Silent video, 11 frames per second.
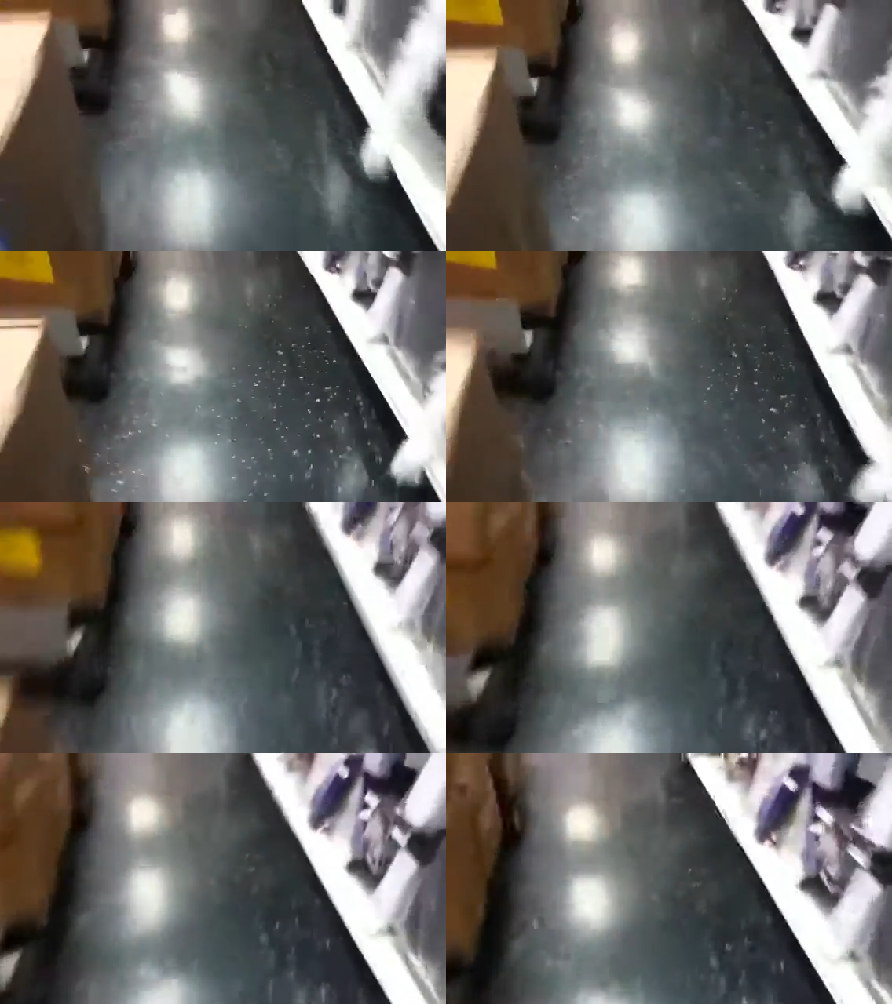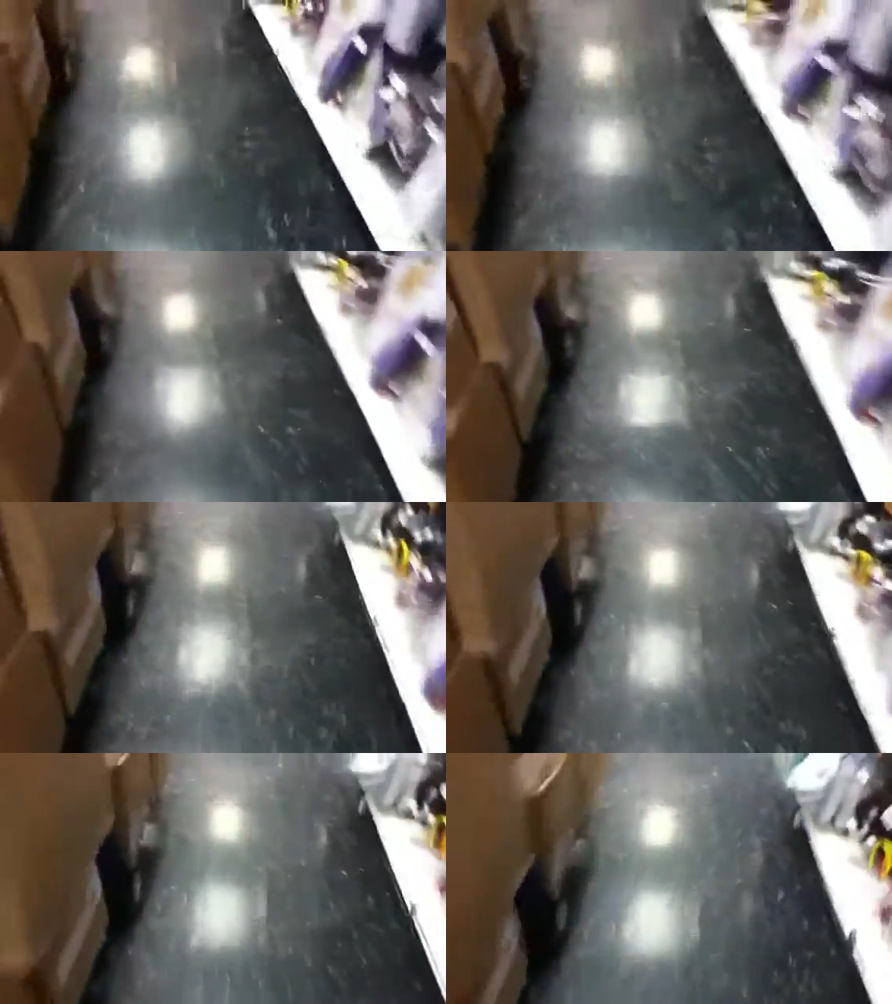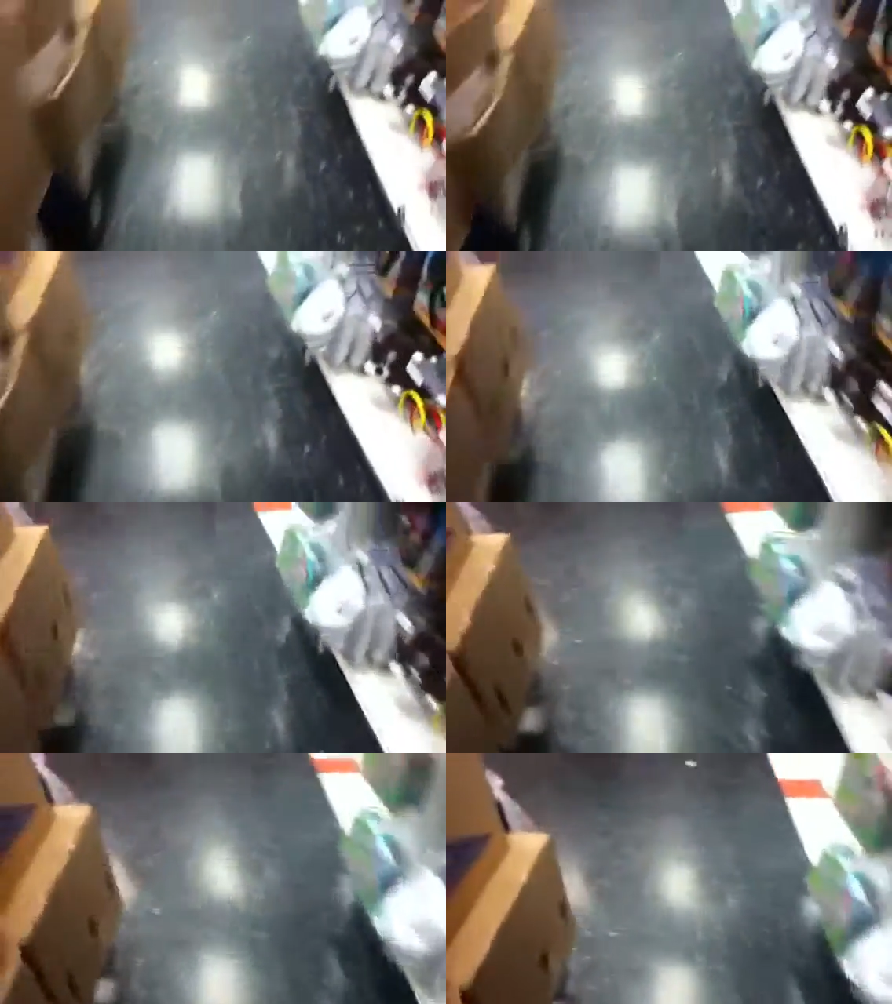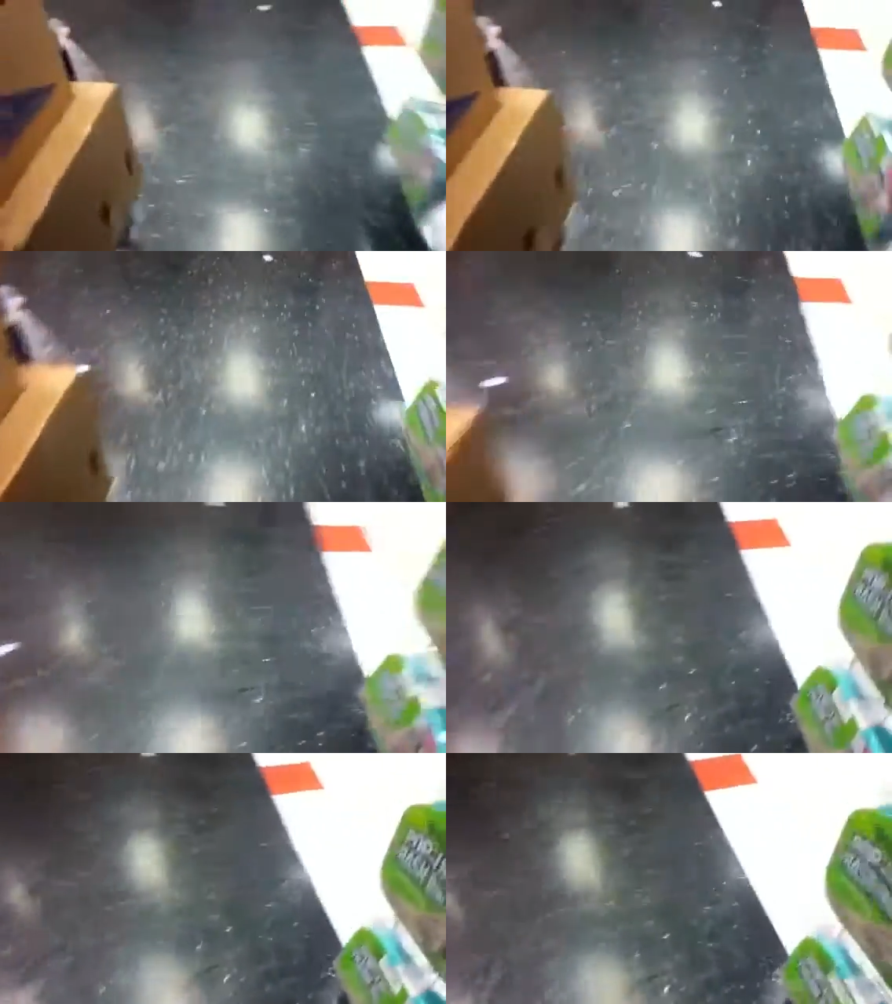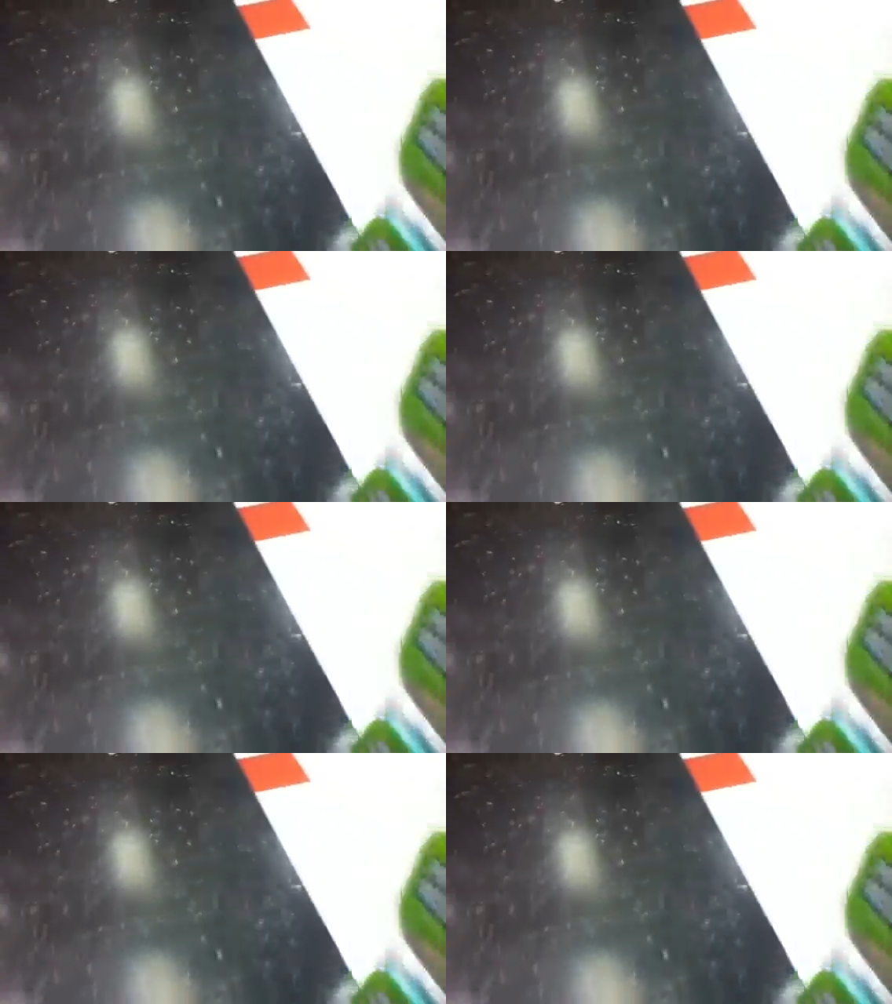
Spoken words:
Nobody's mouth can be seen.